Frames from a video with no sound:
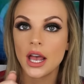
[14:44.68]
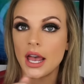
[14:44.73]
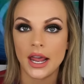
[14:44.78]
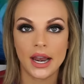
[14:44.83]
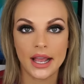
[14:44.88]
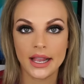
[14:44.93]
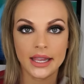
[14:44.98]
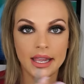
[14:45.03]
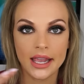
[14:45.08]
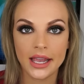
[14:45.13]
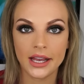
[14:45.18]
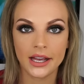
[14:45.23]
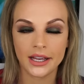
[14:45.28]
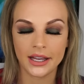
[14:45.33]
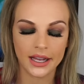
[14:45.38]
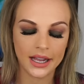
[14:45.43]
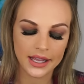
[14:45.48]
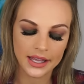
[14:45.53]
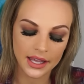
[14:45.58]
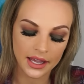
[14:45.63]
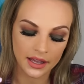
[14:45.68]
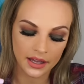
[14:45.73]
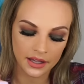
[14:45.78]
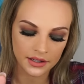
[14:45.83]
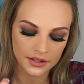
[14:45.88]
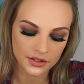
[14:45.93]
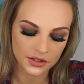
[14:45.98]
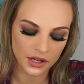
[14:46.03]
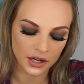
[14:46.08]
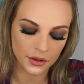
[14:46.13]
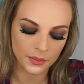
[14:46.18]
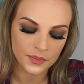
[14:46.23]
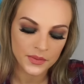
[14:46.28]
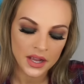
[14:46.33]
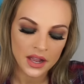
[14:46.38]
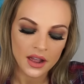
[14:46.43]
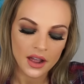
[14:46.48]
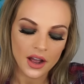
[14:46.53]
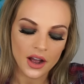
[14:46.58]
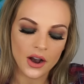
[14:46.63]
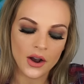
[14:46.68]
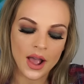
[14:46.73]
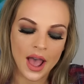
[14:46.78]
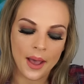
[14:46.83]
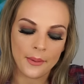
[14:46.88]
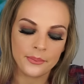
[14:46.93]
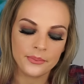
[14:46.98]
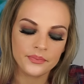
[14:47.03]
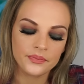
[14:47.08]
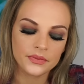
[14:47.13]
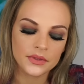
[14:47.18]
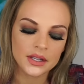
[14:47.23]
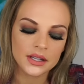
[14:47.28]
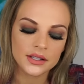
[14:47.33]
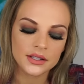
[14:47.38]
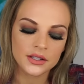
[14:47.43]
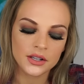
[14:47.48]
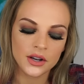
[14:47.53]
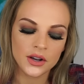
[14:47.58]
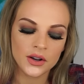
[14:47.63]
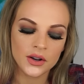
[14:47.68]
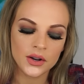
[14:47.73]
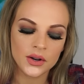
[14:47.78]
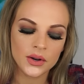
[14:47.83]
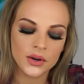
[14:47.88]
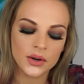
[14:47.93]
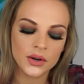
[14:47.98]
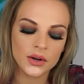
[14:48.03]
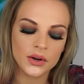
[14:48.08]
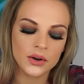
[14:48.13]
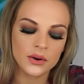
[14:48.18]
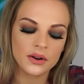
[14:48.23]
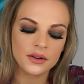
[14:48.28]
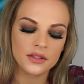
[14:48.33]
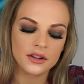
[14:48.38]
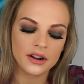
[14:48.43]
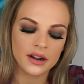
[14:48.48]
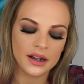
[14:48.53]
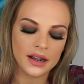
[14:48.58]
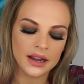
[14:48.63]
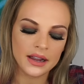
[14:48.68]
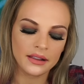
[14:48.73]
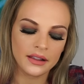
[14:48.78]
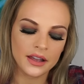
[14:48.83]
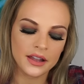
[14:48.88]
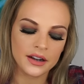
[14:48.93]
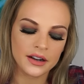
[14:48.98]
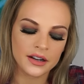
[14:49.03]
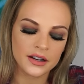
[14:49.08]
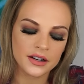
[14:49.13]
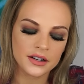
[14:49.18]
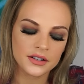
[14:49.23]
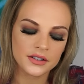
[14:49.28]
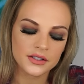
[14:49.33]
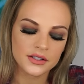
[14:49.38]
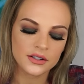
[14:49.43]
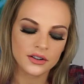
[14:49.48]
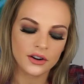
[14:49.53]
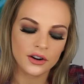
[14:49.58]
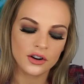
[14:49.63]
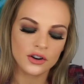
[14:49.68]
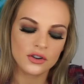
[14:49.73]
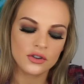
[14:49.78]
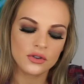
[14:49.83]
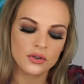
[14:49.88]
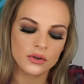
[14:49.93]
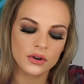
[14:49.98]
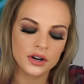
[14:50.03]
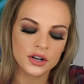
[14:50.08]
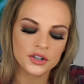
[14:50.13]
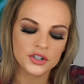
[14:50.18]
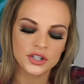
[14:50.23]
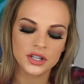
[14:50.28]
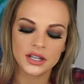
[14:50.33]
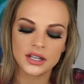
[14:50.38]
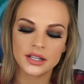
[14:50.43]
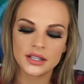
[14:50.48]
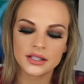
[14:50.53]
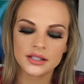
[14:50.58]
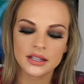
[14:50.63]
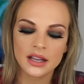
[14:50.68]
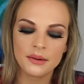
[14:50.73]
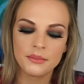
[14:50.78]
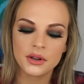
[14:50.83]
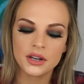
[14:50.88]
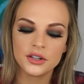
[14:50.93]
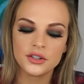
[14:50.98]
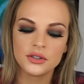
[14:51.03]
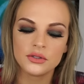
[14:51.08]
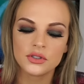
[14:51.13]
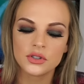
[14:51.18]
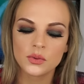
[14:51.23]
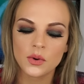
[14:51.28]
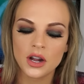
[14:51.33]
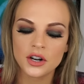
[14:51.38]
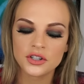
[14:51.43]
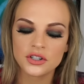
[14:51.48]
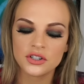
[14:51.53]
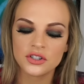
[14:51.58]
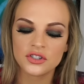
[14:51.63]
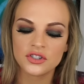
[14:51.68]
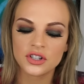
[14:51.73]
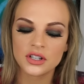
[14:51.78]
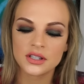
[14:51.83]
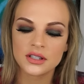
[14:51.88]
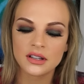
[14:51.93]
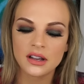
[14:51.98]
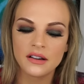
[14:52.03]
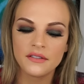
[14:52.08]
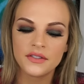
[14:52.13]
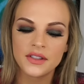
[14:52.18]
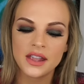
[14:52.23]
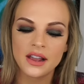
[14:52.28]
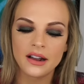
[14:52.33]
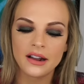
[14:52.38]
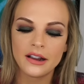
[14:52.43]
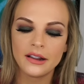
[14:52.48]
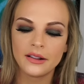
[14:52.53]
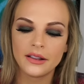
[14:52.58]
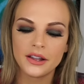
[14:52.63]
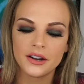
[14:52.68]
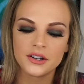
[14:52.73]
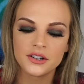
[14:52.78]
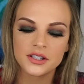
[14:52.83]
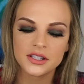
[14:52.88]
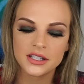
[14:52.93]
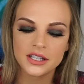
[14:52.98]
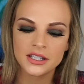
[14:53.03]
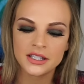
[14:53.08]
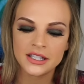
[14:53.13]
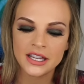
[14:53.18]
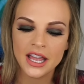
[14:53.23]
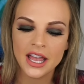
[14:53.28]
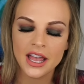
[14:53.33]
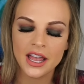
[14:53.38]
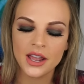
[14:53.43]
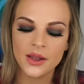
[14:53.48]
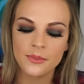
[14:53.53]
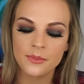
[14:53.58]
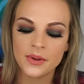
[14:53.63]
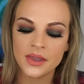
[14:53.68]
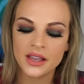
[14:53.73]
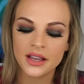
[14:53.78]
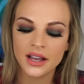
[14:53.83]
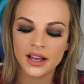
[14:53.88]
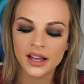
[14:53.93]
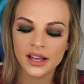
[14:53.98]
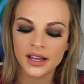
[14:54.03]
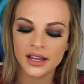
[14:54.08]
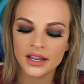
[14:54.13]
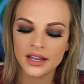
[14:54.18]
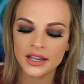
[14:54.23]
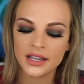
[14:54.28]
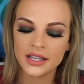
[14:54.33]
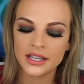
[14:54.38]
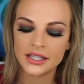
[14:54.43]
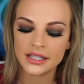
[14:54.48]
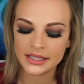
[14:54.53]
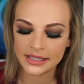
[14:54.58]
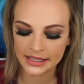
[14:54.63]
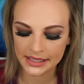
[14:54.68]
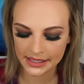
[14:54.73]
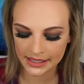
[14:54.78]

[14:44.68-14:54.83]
and I can't, I can't. So, okay. So, their eyeliners are gorgeous. I'm going to do swatches just of the eyeliners today because,